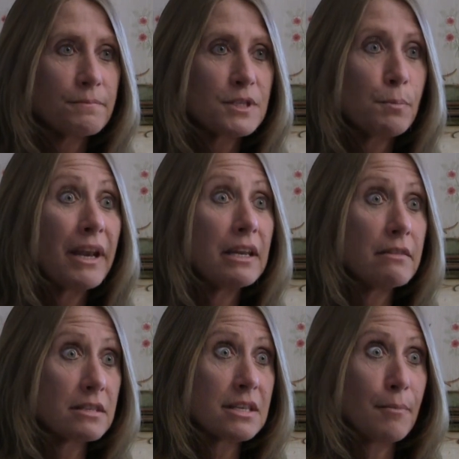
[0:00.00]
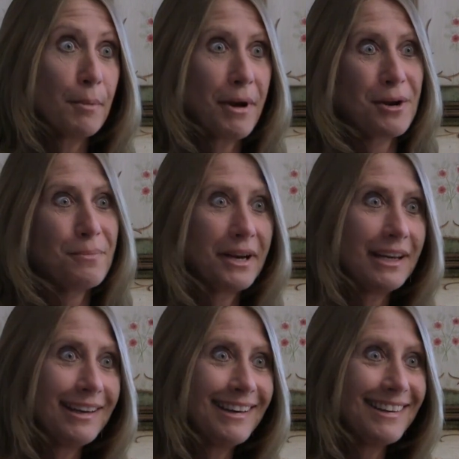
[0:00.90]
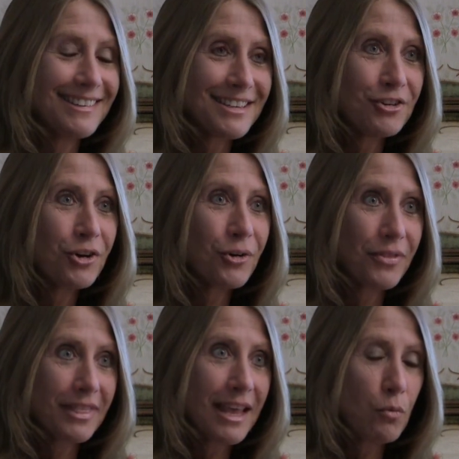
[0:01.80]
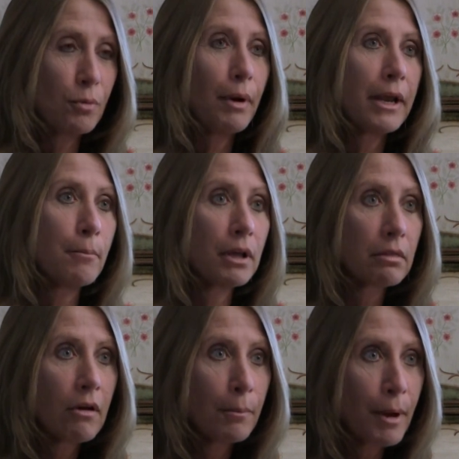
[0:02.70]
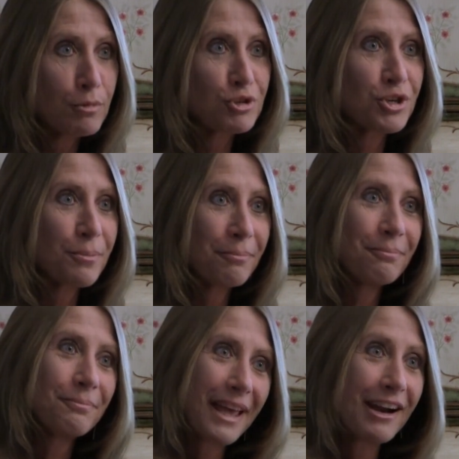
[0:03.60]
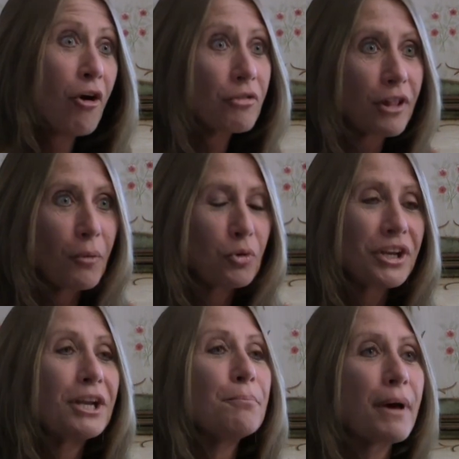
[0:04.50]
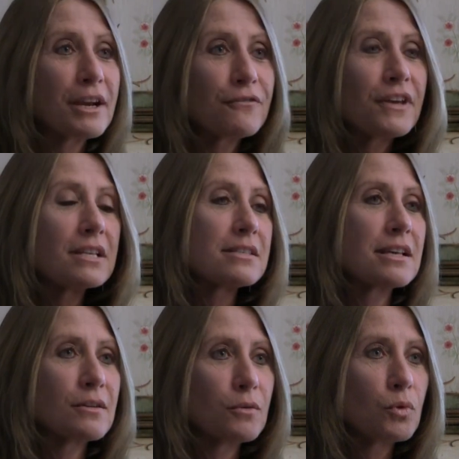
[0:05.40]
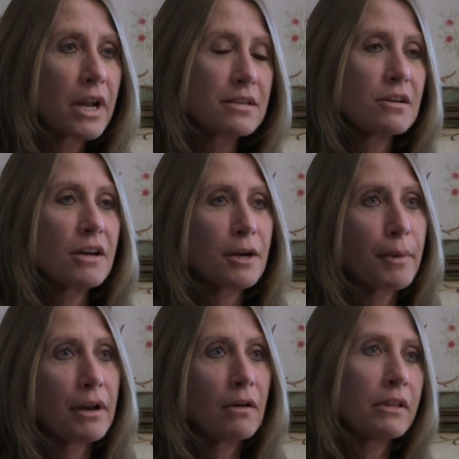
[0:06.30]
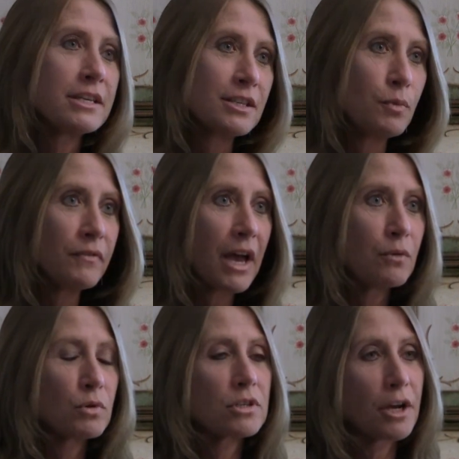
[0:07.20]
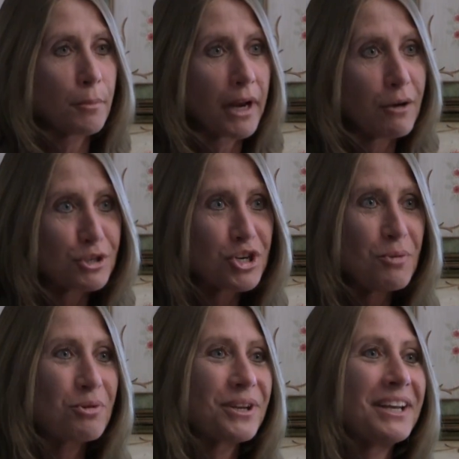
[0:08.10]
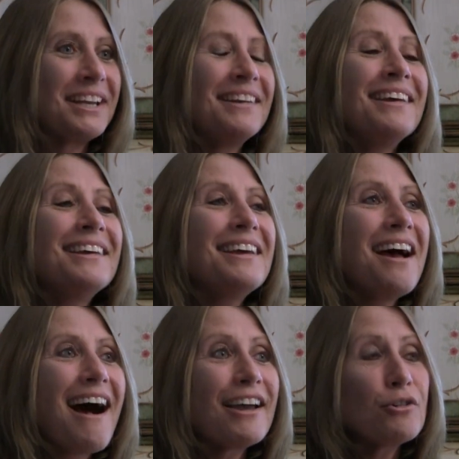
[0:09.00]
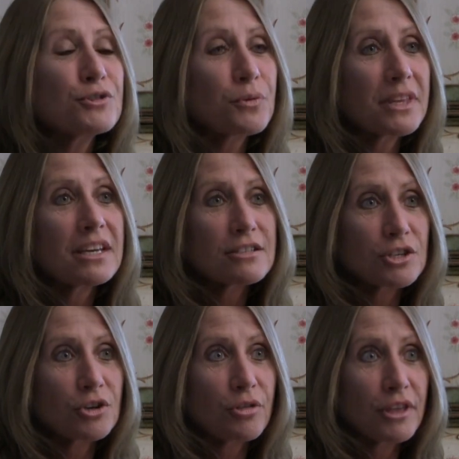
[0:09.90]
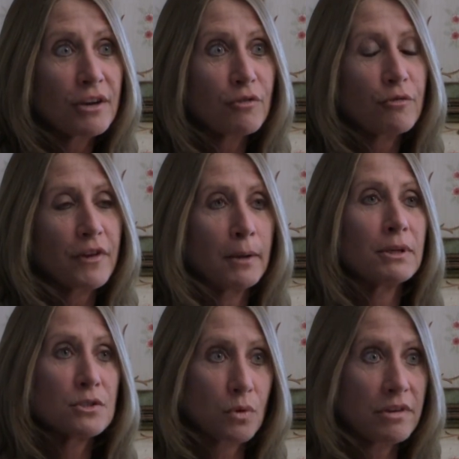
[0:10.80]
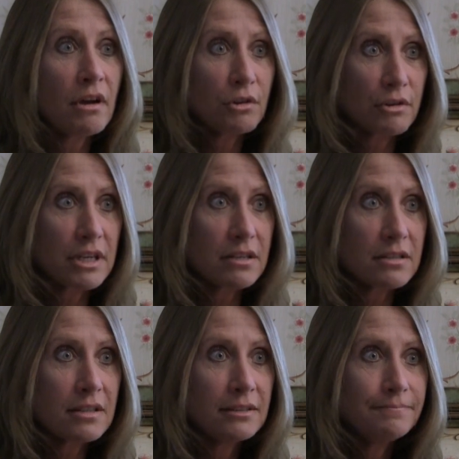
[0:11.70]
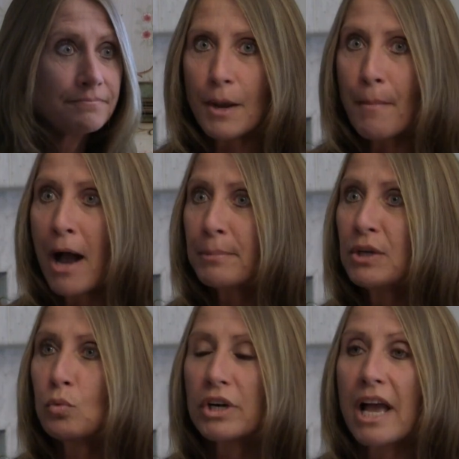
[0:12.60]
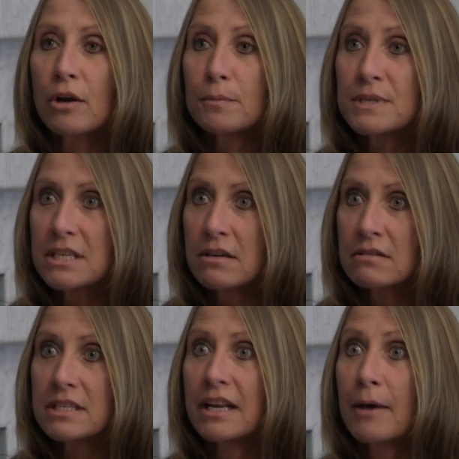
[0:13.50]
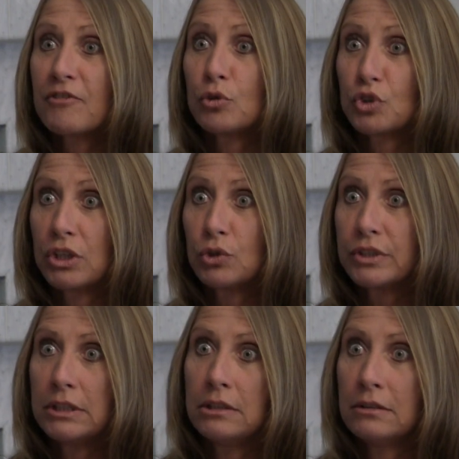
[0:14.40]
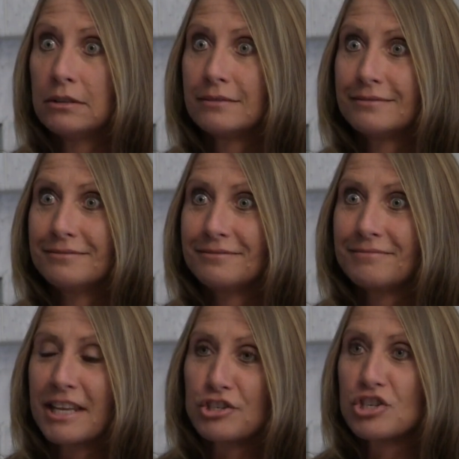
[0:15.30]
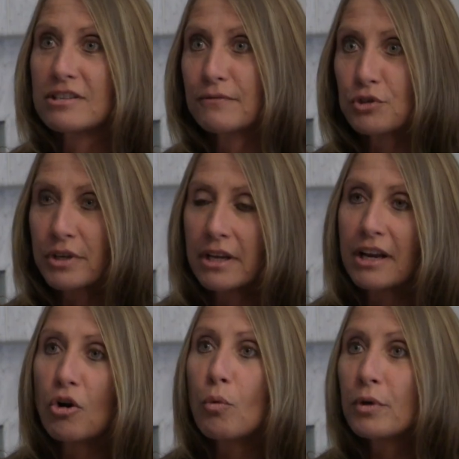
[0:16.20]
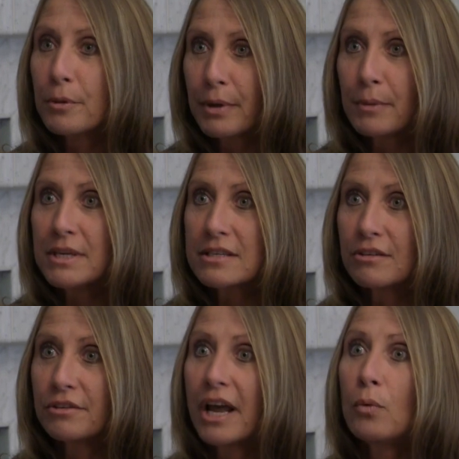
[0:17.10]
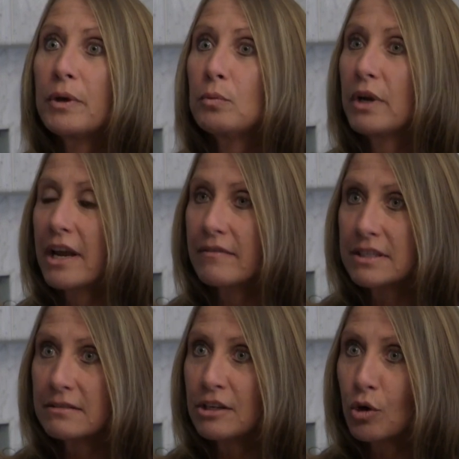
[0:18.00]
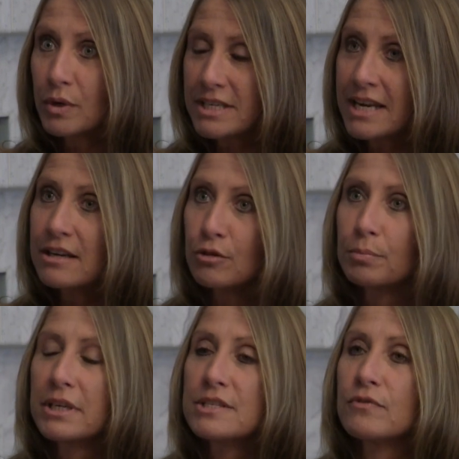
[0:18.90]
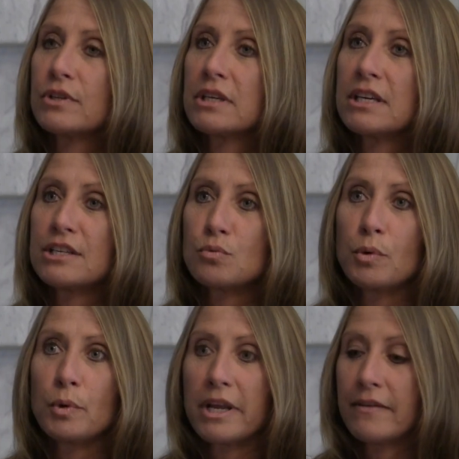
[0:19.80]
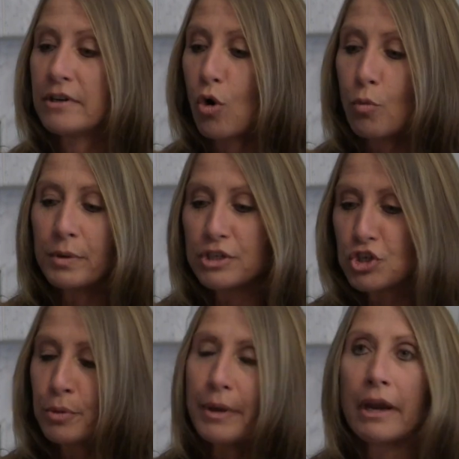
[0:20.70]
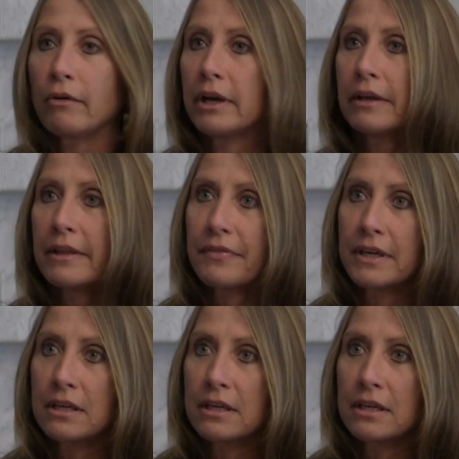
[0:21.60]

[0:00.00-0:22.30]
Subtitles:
spending the same amount of money eating a dinner that would buy a month-long membership at a health club. We're getting benefits, and we're not talking about how lazy we've gotten. We're talking about how in shape we're getting. I also think it's a good thing for families with younger kids. Mom can work out upstairs and not feel guilty that she's left her kid at home with a babysitter. Now we would have a daycare place for the kids. We would have an open gym area that the